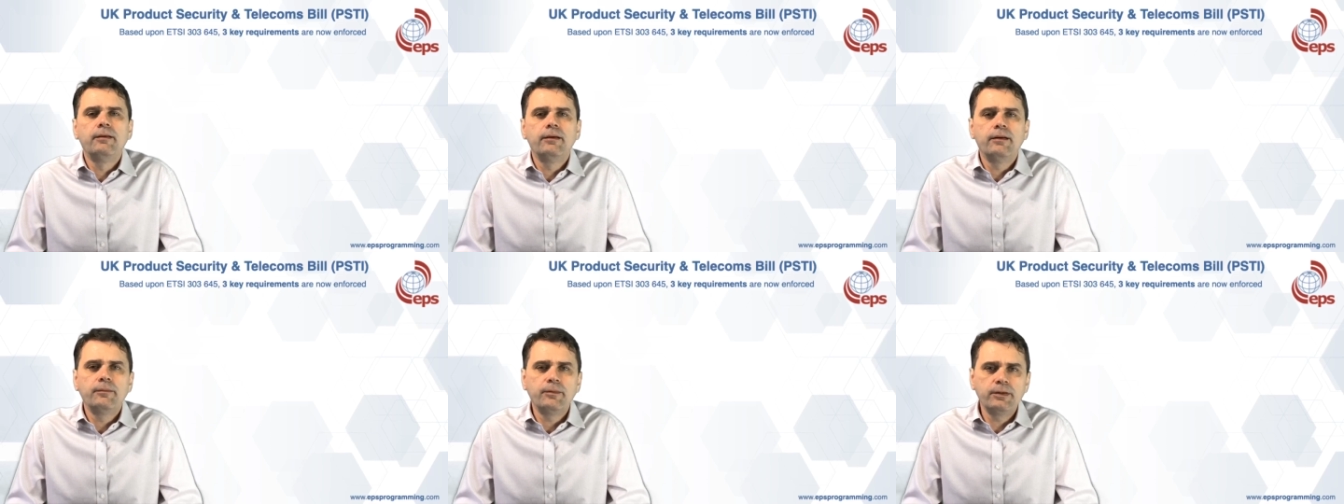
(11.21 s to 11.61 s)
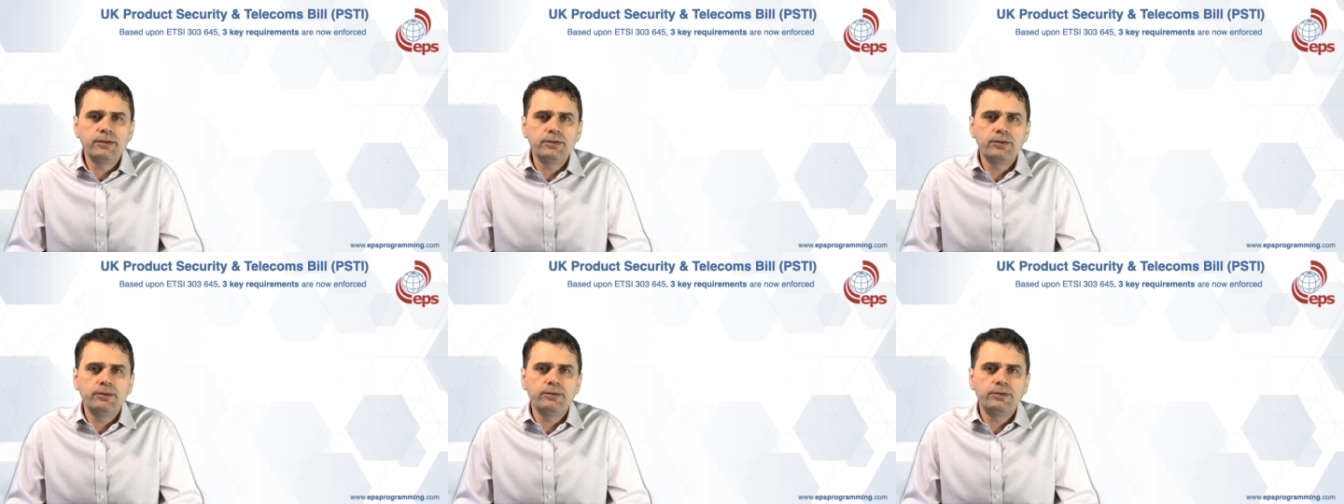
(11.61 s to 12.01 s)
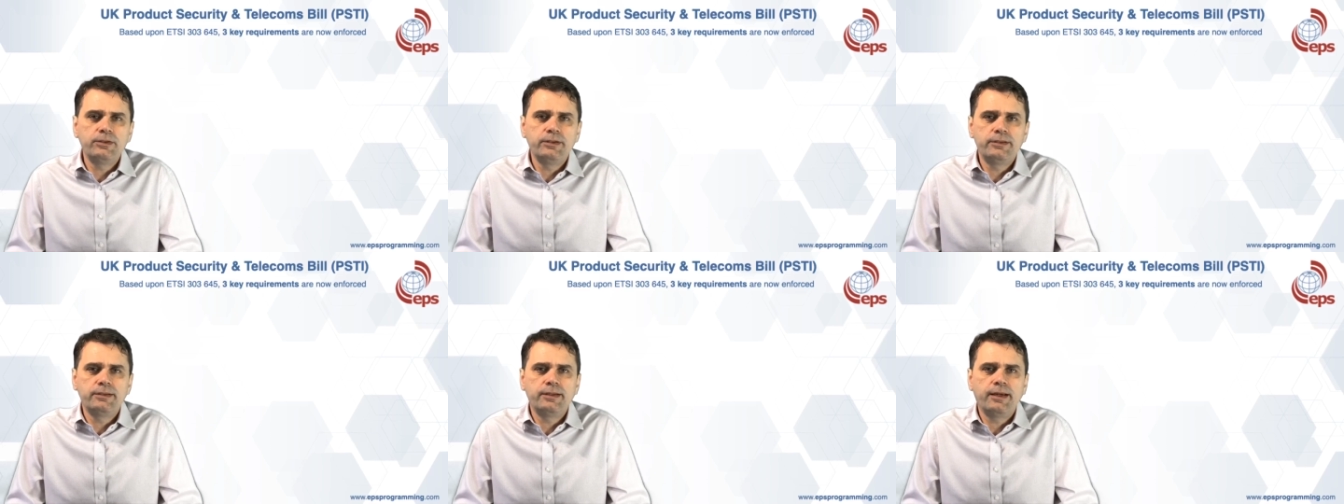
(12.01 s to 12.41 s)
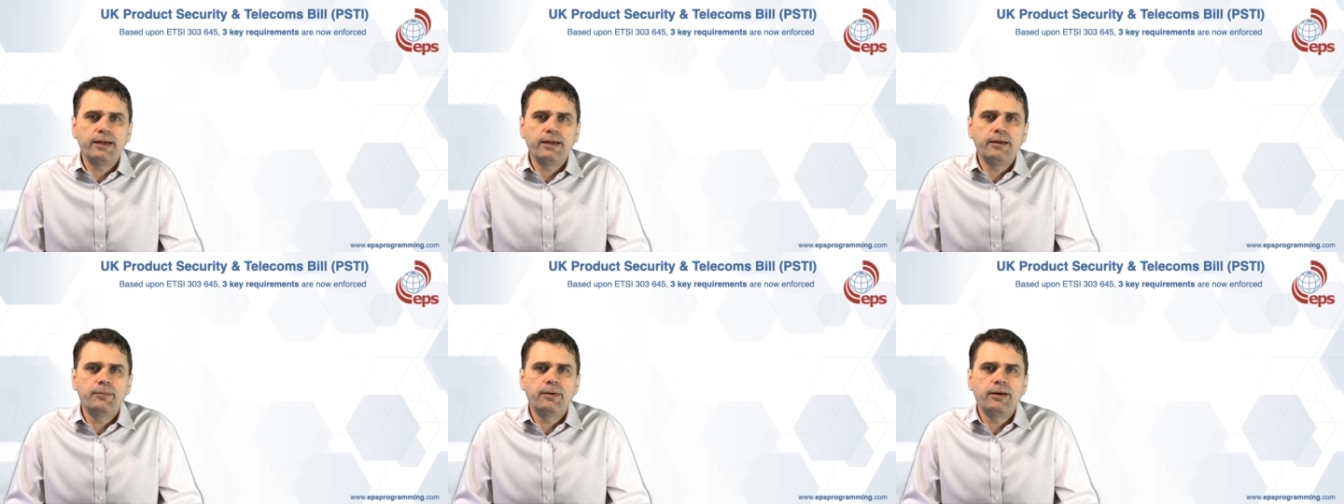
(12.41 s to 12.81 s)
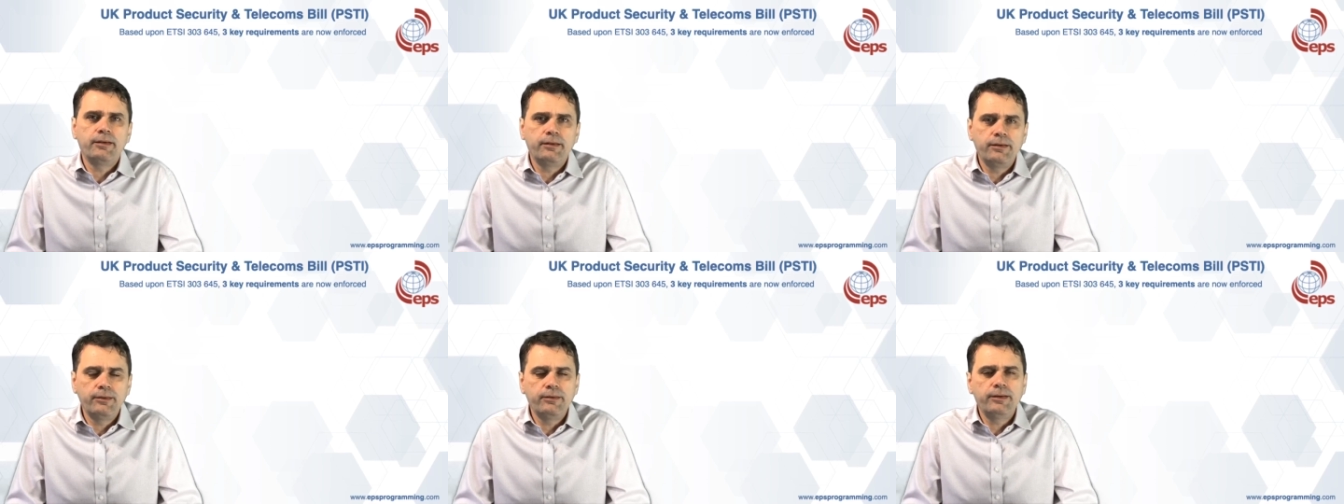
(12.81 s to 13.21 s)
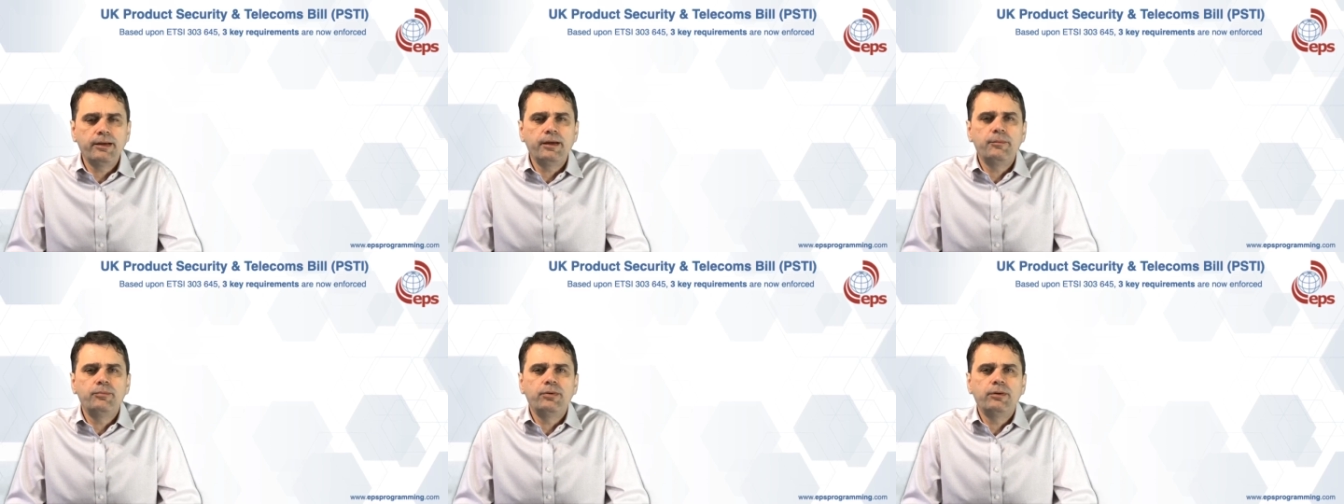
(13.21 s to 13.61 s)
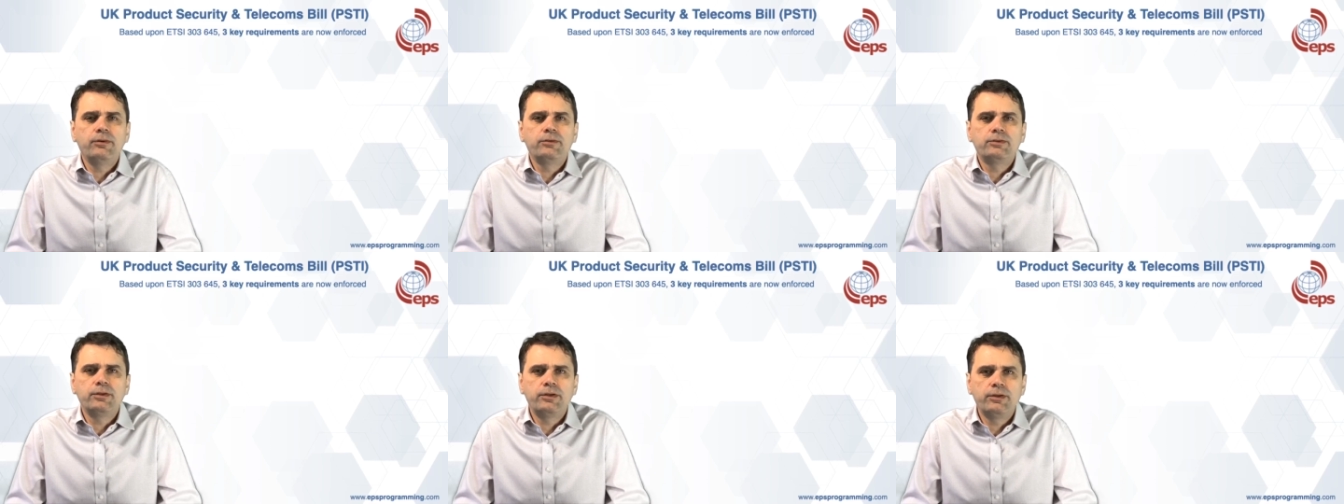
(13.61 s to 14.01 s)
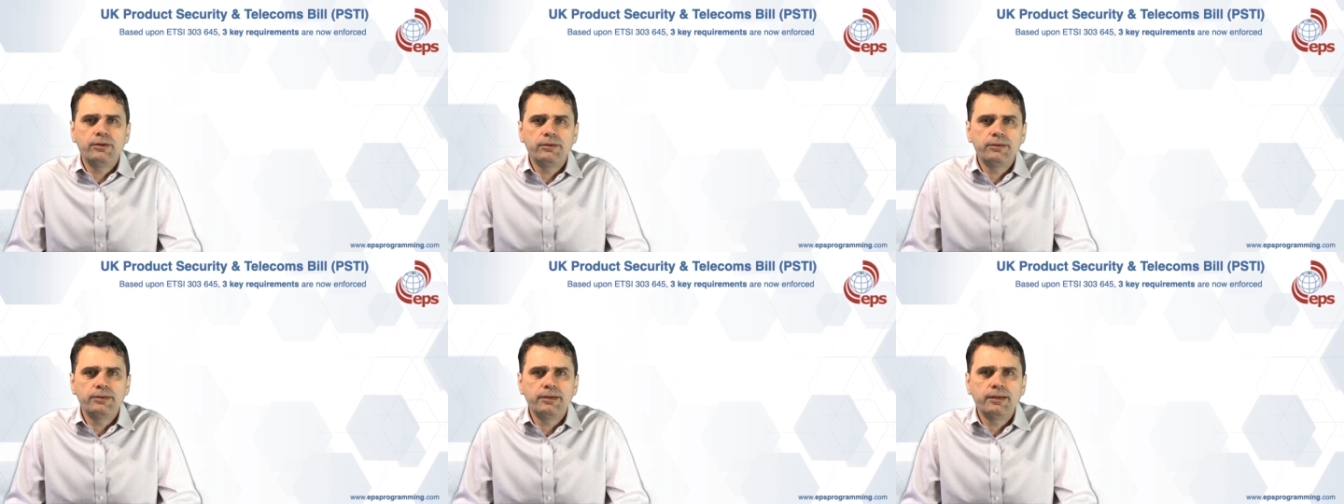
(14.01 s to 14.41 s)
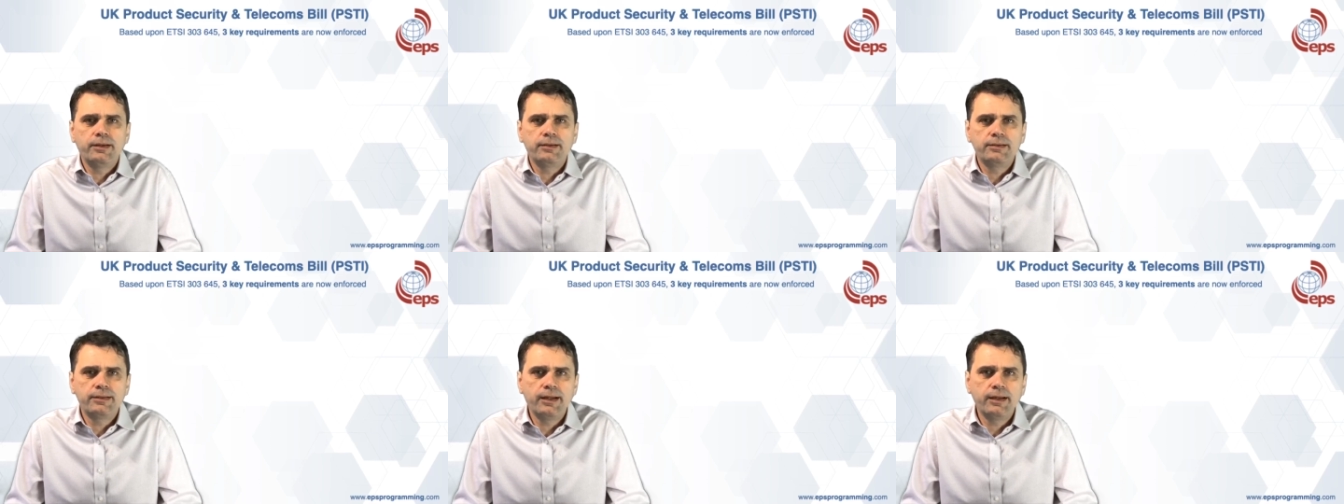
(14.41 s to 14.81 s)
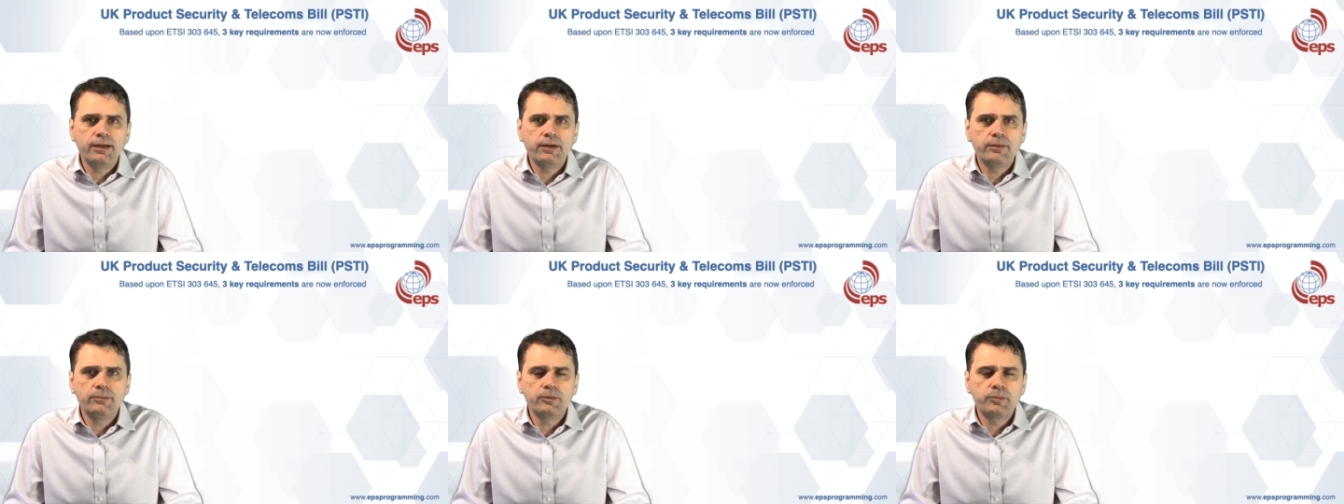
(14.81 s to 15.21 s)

I'm going to talk to you today about the UK Product Security and Telecoms